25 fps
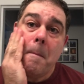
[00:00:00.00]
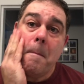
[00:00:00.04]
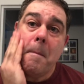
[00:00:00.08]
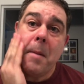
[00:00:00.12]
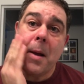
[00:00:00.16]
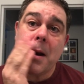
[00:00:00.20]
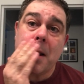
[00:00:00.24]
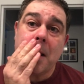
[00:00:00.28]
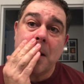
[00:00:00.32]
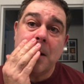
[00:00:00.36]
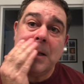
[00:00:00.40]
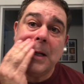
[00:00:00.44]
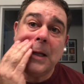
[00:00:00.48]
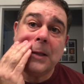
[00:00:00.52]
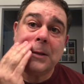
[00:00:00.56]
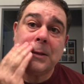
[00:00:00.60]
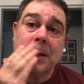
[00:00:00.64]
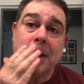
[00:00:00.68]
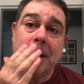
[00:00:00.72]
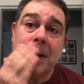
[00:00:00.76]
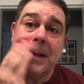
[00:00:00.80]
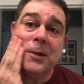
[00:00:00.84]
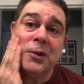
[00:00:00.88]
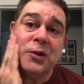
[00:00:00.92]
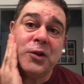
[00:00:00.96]
better than
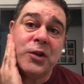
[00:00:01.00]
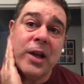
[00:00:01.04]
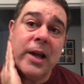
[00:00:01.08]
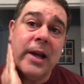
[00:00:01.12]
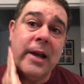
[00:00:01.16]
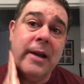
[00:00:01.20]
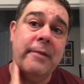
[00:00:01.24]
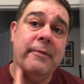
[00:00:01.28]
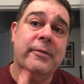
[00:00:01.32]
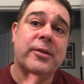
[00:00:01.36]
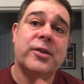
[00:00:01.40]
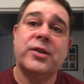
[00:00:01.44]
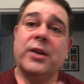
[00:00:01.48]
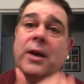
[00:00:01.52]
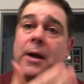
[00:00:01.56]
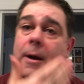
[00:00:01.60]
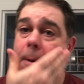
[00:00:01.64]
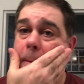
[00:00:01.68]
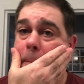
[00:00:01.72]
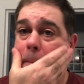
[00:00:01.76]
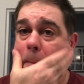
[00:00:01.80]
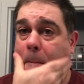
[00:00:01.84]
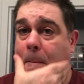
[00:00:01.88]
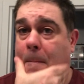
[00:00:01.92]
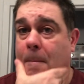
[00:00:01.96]
yesterday's shave,
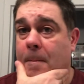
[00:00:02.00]
so